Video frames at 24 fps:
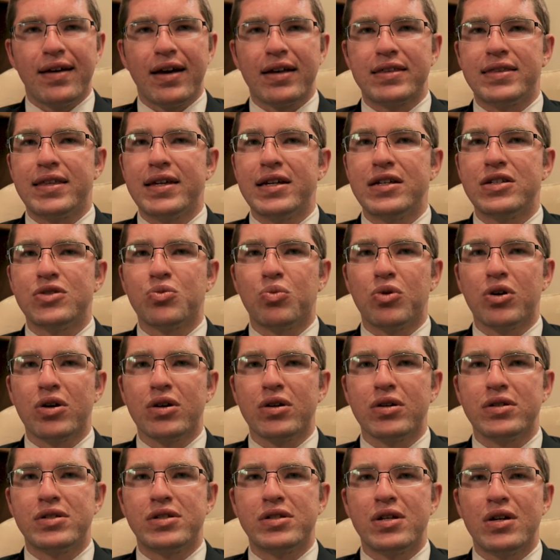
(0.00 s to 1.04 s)
At these
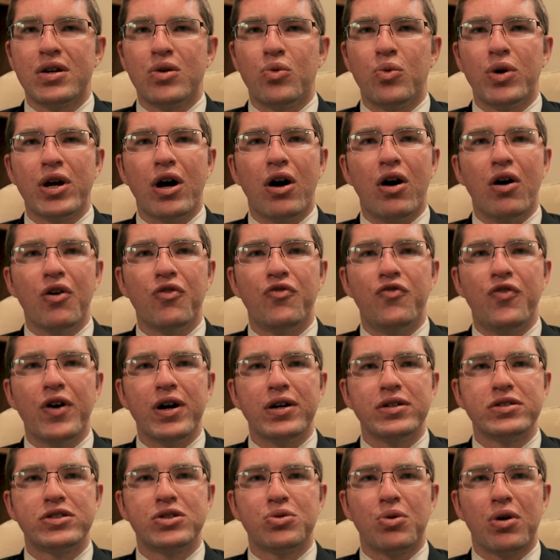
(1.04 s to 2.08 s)
words, we all
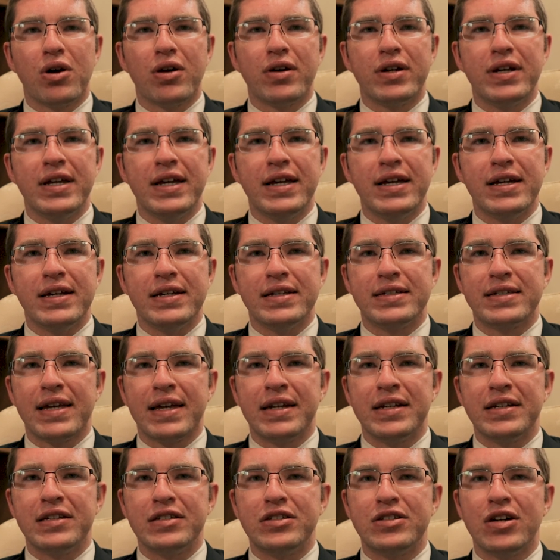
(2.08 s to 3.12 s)
fell to our knees
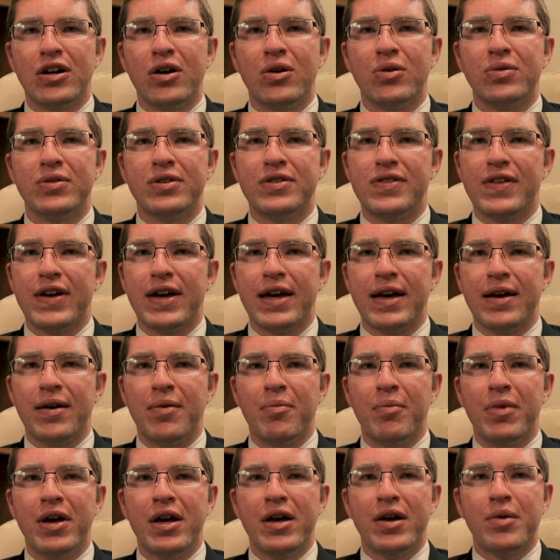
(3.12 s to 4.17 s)
and intoned the
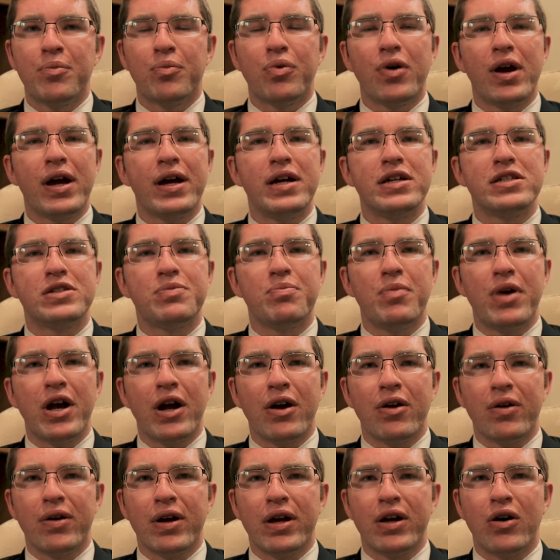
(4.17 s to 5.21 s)
hymn, 'Praise
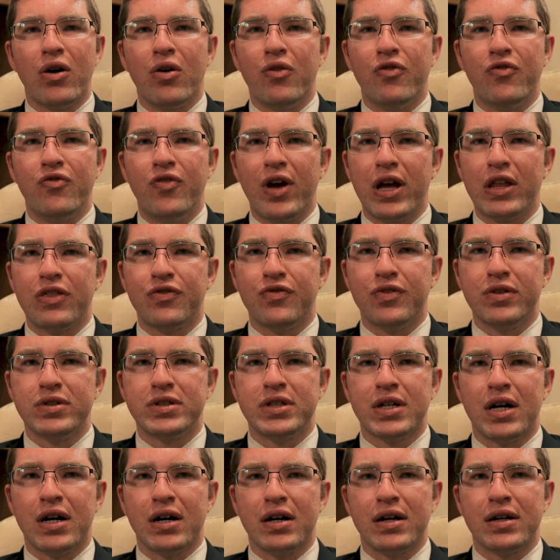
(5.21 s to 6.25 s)
Mary, O faithful
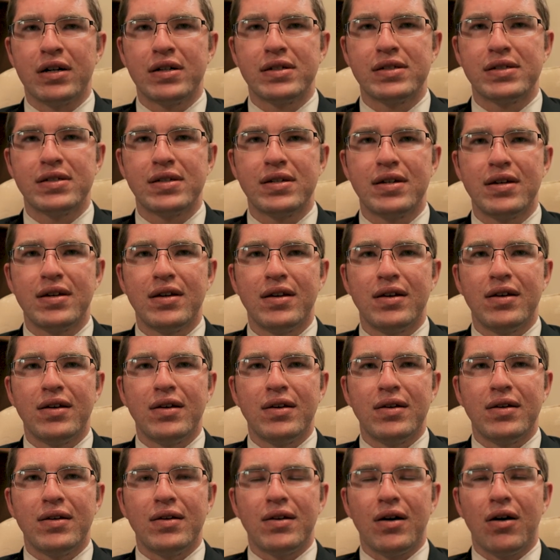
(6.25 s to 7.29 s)
tongues.'
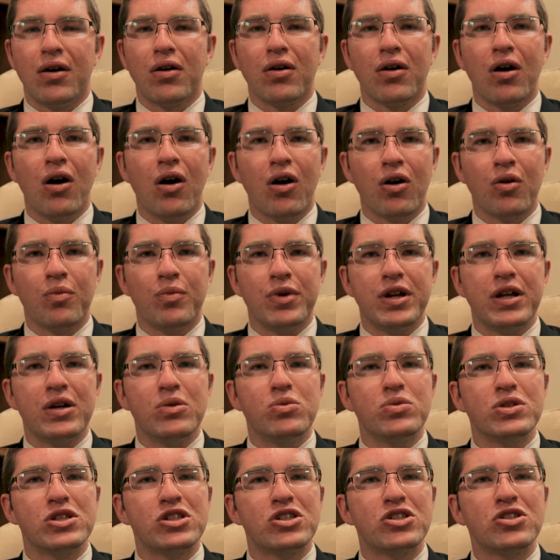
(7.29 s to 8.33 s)
Our harmony
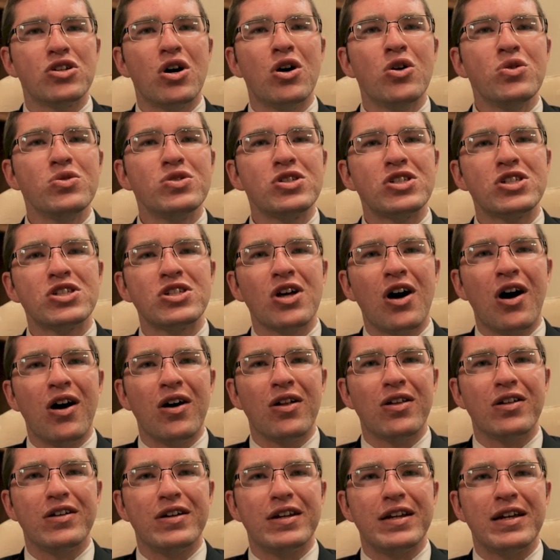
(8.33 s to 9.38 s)
was so
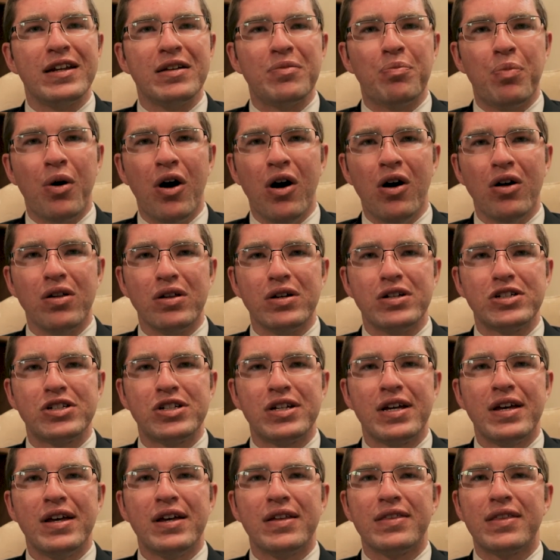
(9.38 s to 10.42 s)
solid and
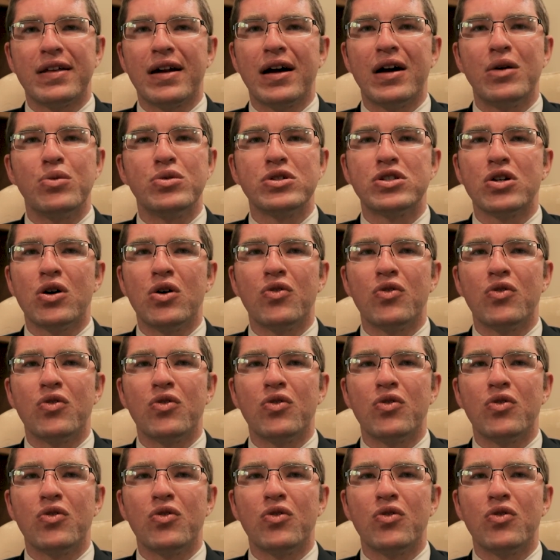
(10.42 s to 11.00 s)
polished that I was